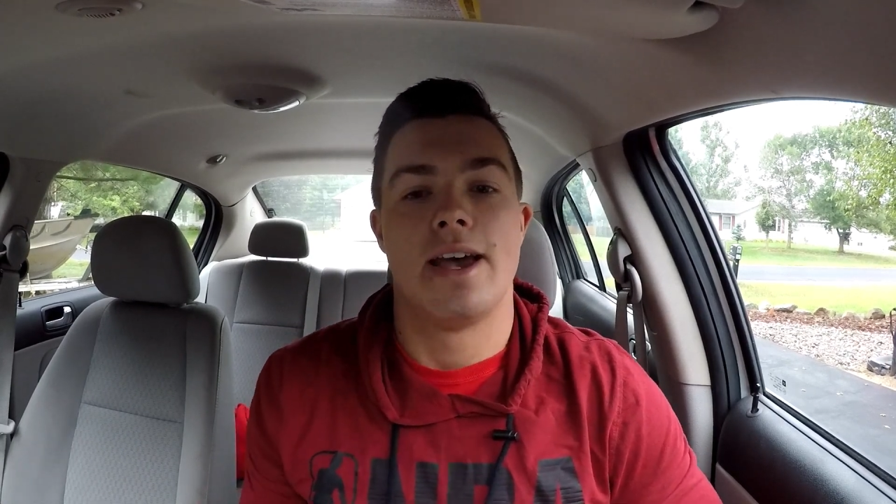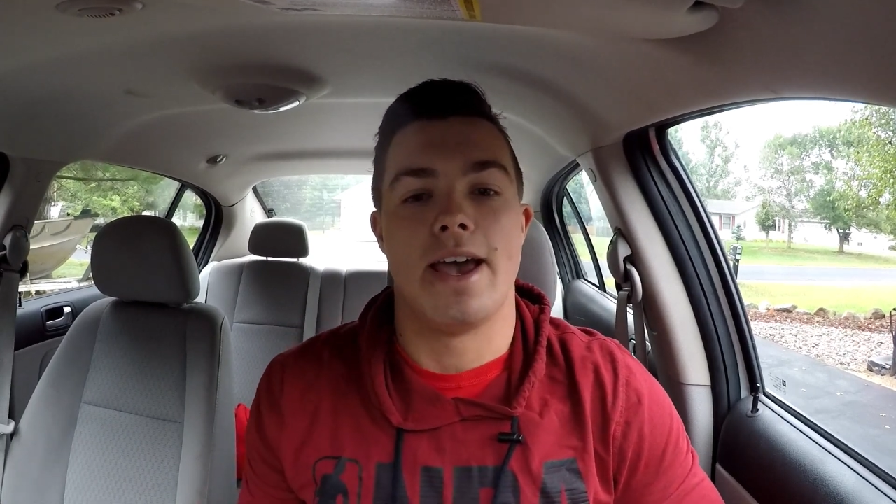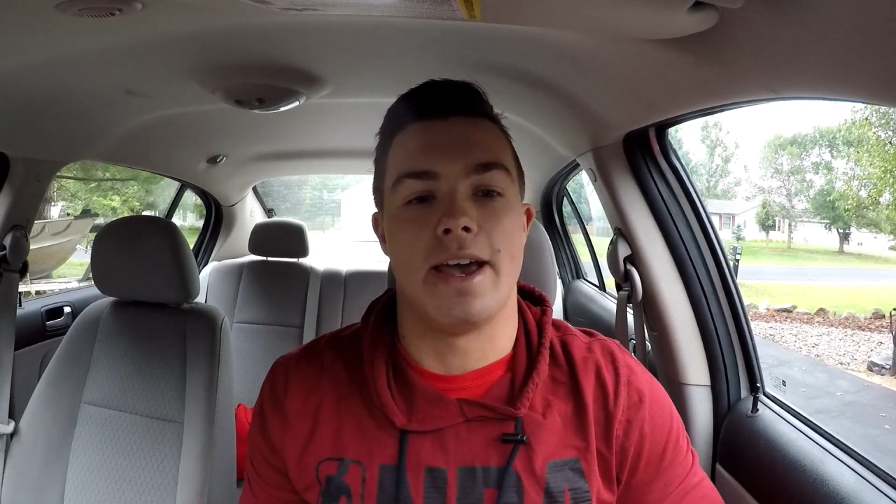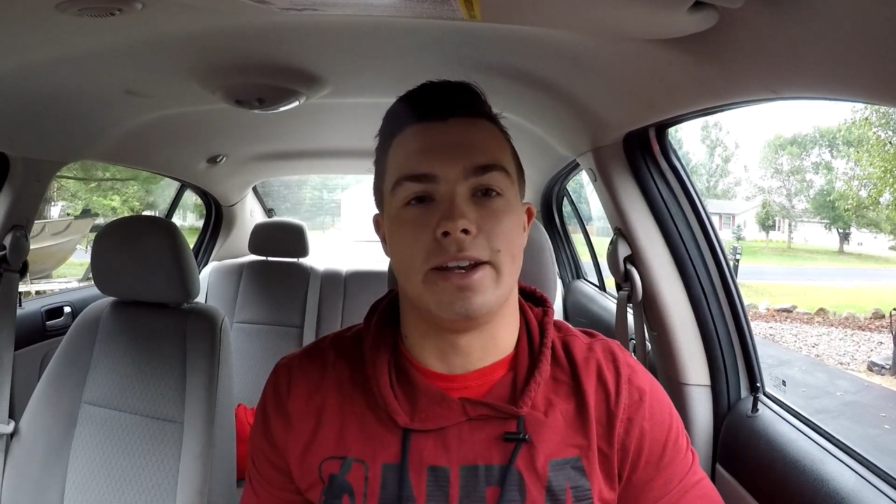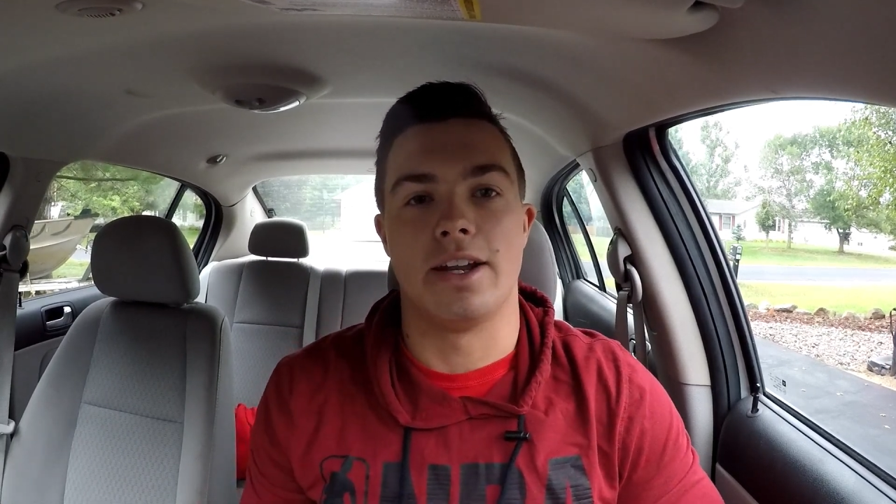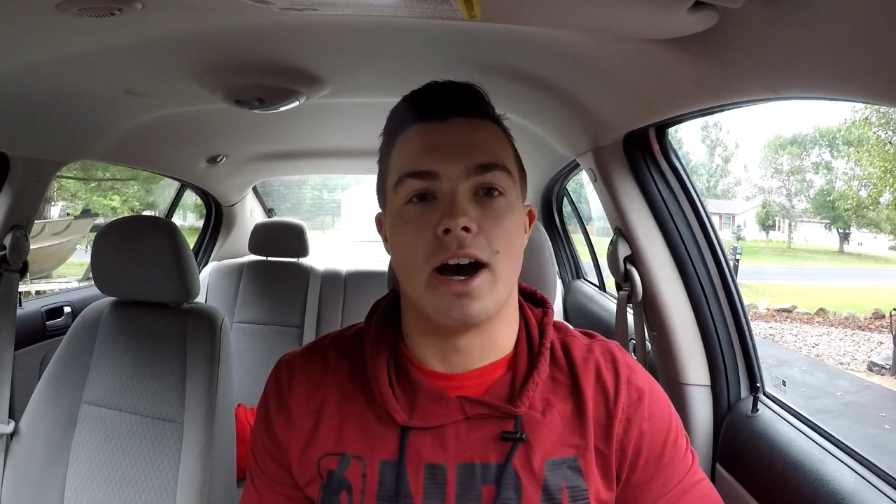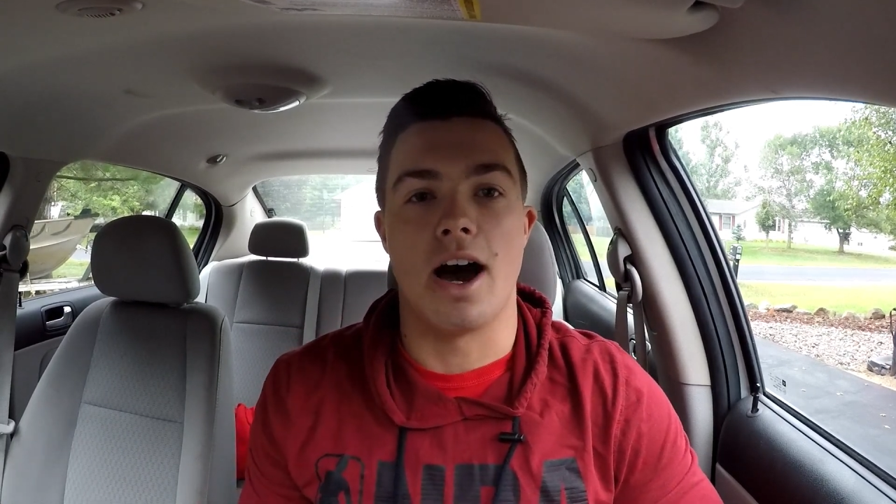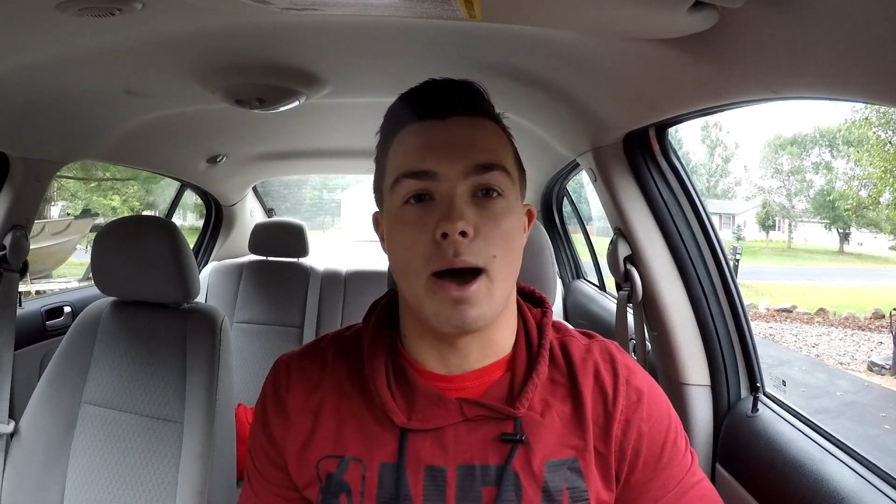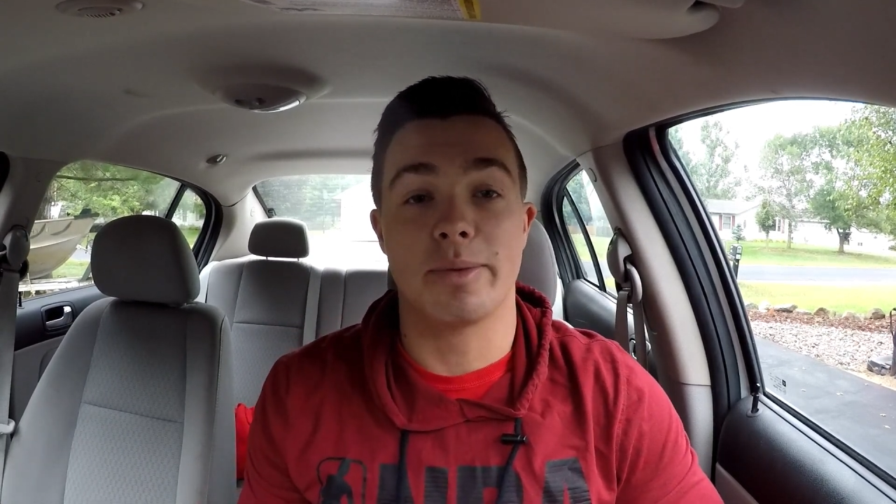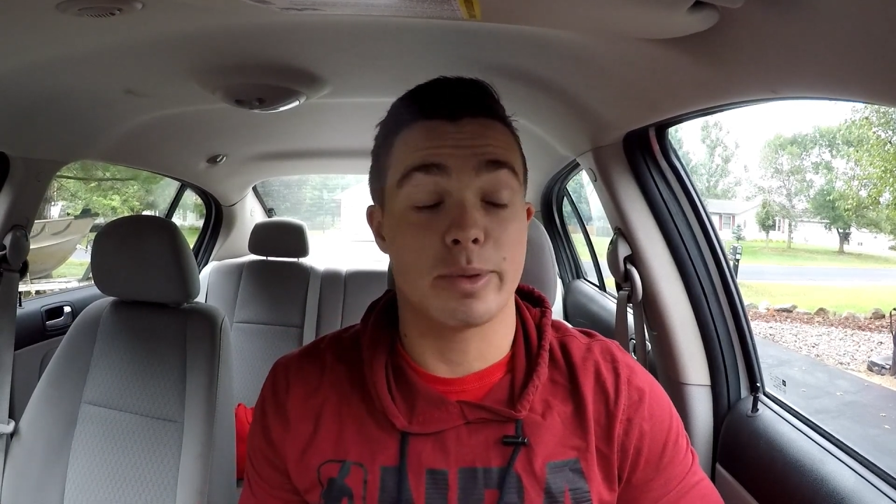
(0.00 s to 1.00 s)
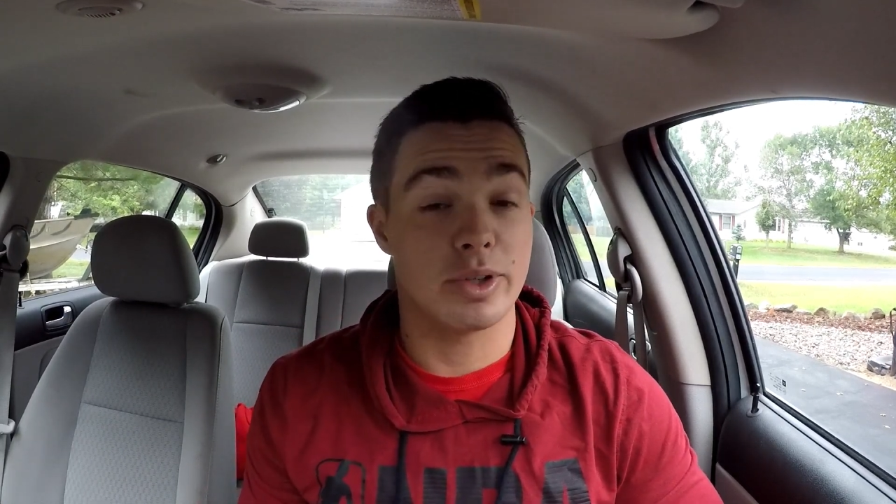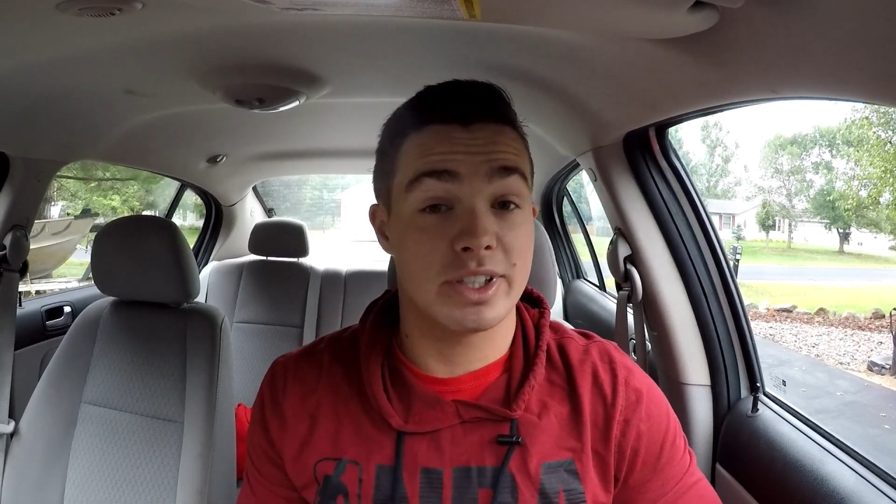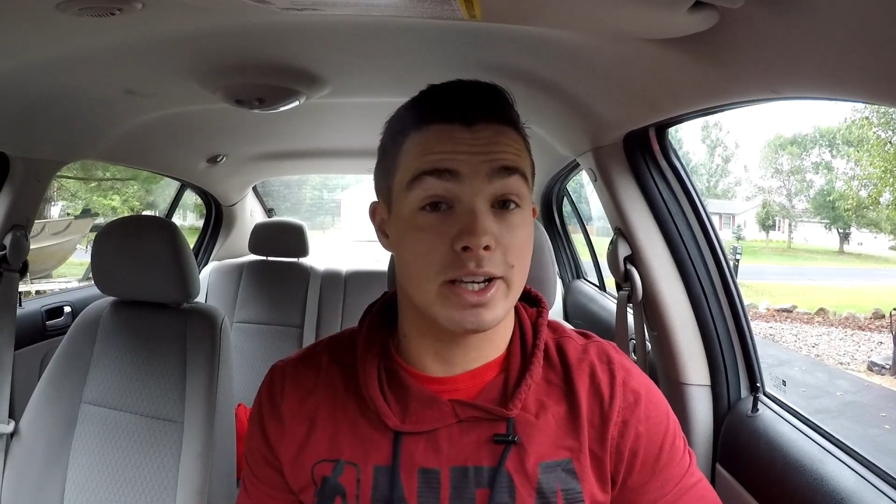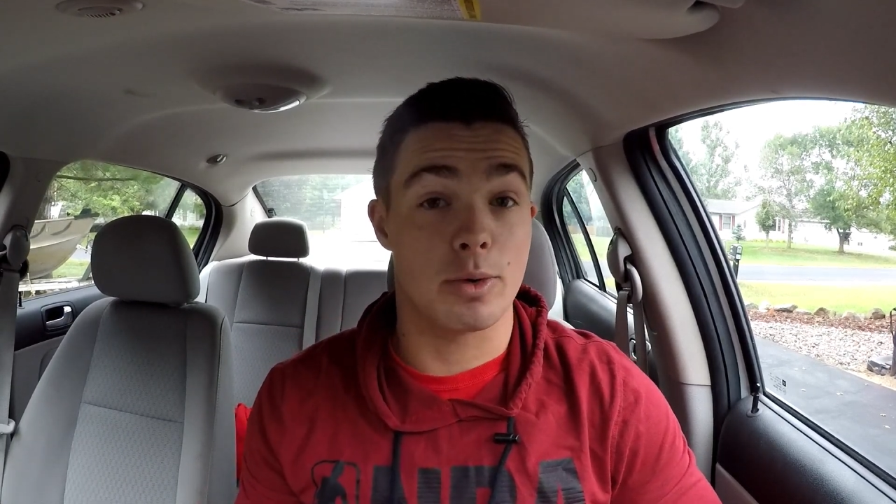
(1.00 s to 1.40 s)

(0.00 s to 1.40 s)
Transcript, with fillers: and uh, I'm supposed to get